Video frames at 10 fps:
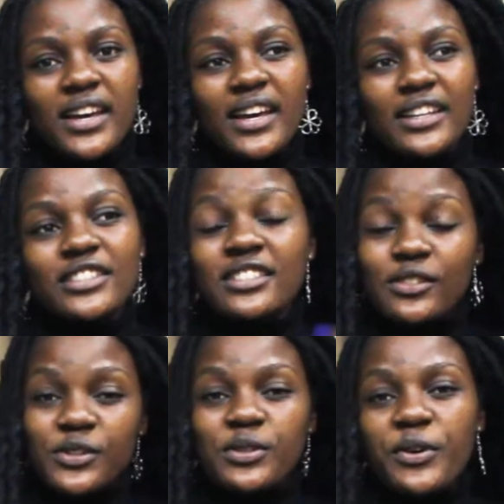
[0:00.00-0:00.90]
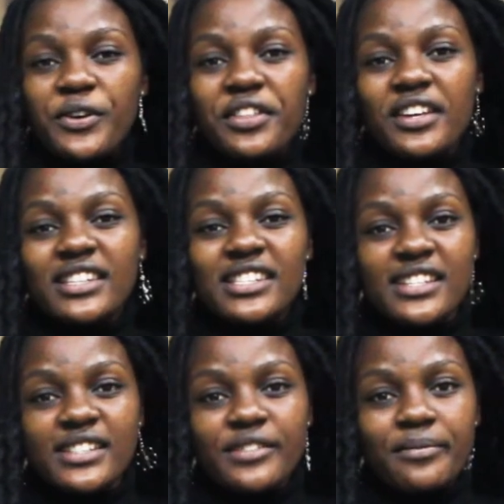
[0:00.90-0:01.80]
She's also authored
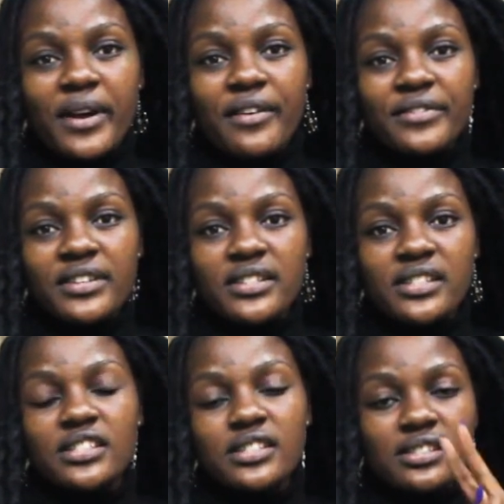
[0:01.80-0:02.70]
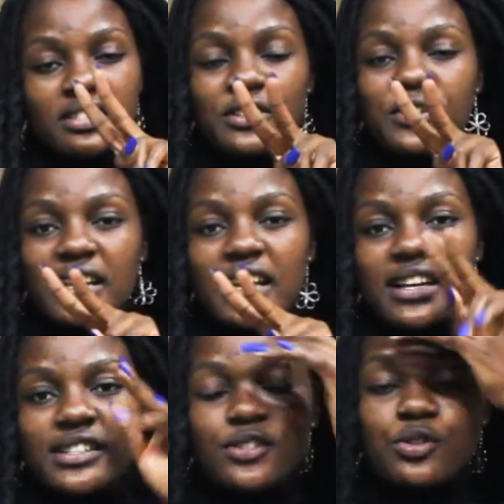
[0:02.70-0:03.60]
Sins of My Fathers. She's, she only
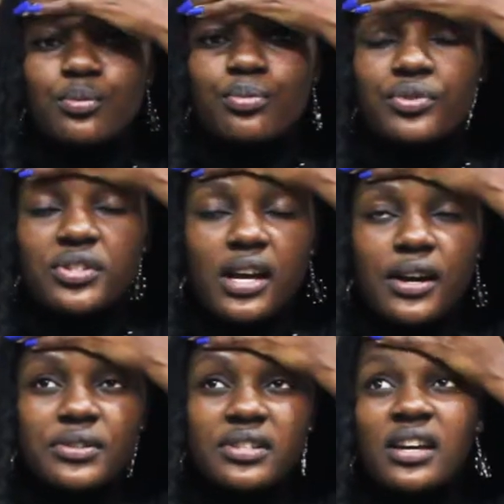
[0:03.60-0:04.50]
has two books out.